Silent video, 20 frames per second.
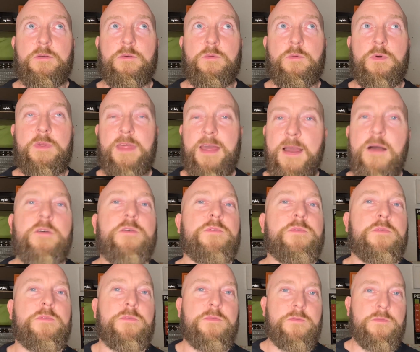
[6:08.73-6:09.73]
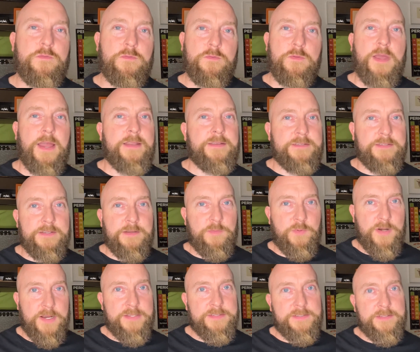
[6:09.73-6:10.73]
without
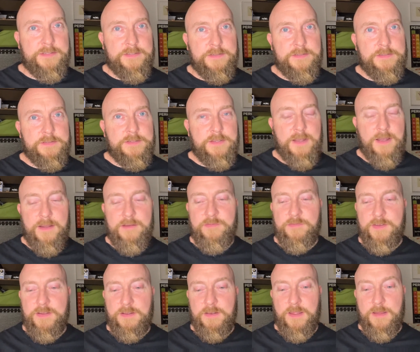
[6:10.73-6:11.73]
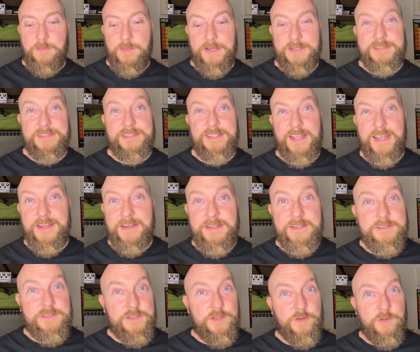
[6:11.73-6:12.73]
antidepressants, I feel like my skin
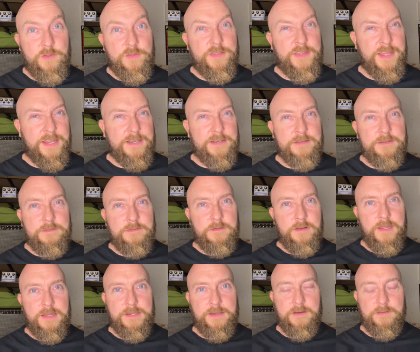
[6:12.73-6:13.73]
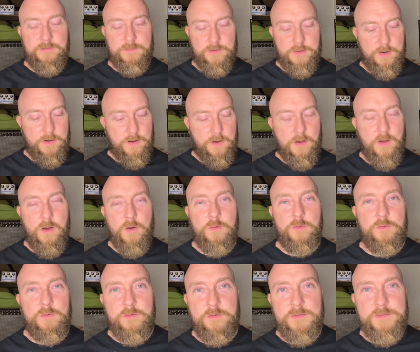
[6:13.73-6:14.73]
is too thin, like I've got
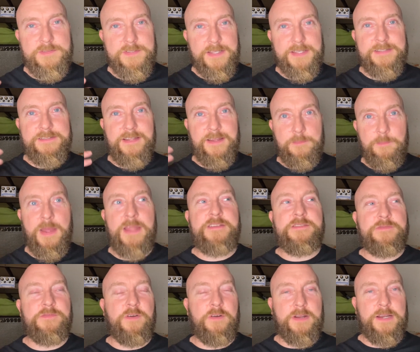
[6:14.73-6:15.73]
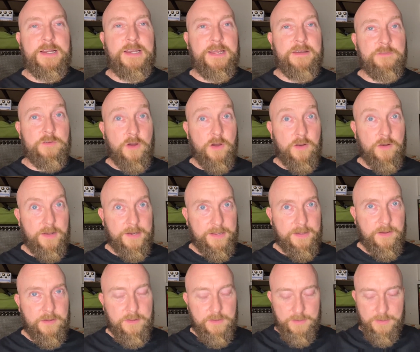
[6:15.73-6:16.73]
holes. It's like metaphorically,
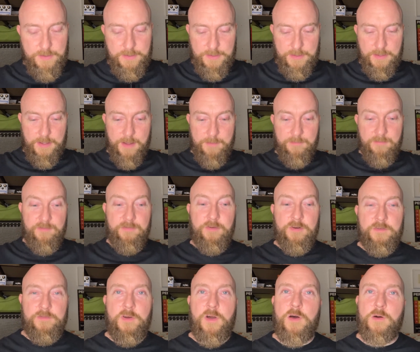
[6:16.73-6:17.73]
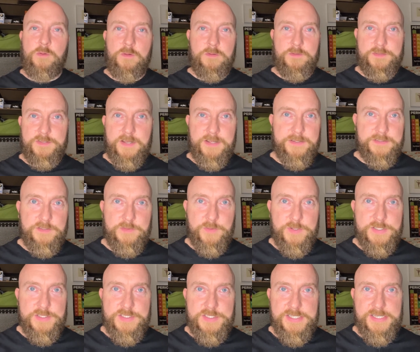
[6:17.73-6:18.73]
I'm full of holes like
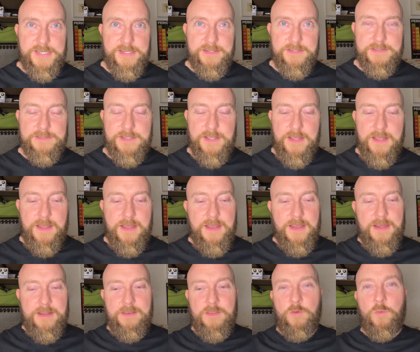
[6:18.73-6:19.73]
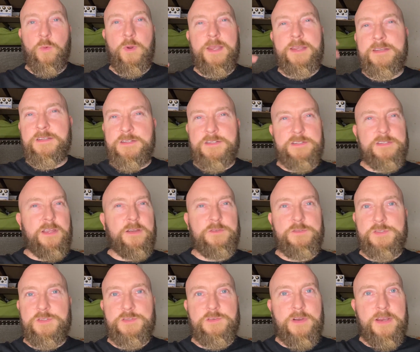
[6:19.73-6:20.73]
Swiss cheese, and the wind just
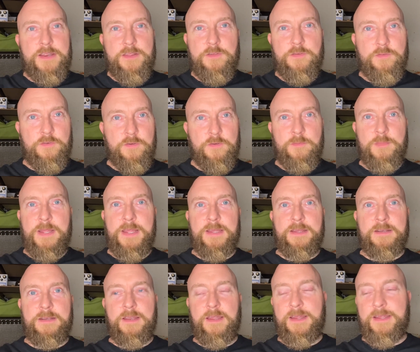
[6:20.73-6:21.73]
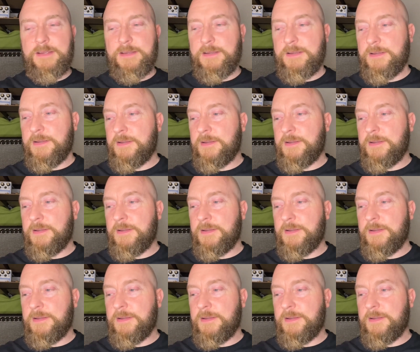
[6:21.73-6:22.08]
goes straight through me, and like